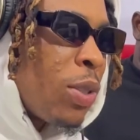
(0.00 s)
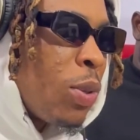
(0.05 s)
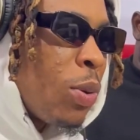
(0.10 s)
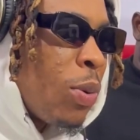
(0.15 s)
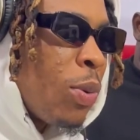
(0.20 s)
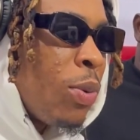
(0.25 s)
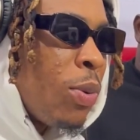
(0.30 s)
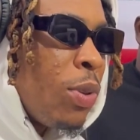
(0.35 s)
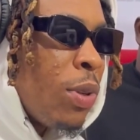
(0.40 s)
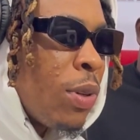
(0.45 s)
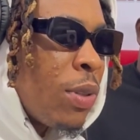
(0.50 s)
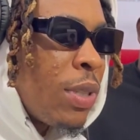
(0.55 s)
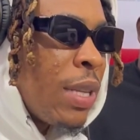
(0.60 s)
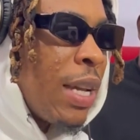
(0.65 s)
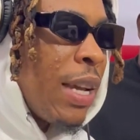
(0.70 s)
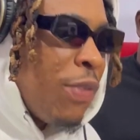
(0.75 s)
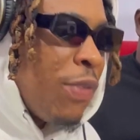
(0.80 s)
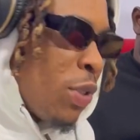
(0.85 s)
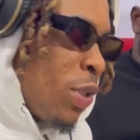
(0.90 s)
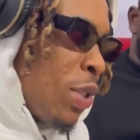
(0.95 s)
So
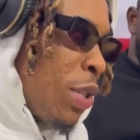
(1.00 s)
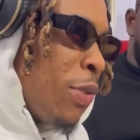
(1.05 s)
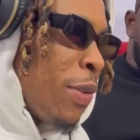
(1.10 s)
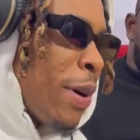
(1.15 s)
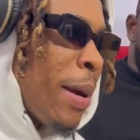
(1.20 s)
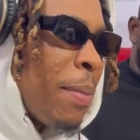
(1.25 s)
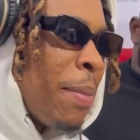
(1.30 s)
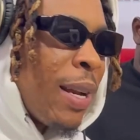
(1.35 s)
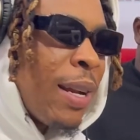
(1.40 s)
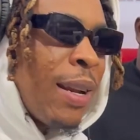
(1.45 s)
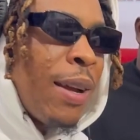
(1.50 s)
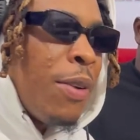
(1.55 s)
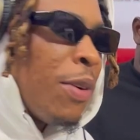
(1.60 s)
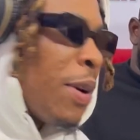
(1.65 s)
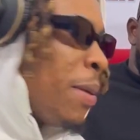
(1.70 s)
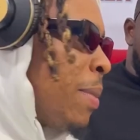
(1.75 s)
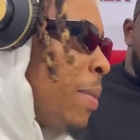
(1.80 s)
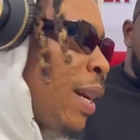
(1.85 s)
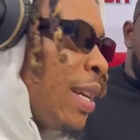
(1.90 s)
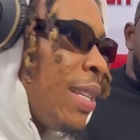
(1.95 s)
like you see Rema now,
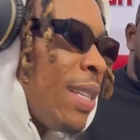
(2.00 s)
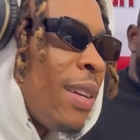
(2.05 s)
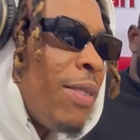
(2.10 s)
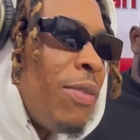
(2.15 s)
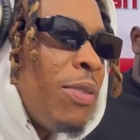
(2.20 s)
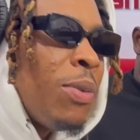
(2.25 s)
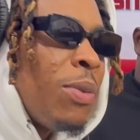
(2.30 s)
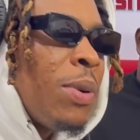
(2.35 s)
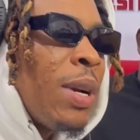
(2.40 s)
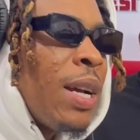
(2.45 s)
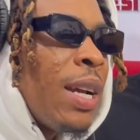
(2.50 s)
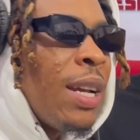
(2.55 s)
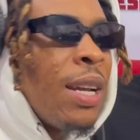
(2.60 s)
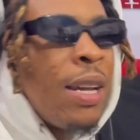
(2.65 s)
Rema is everywhere.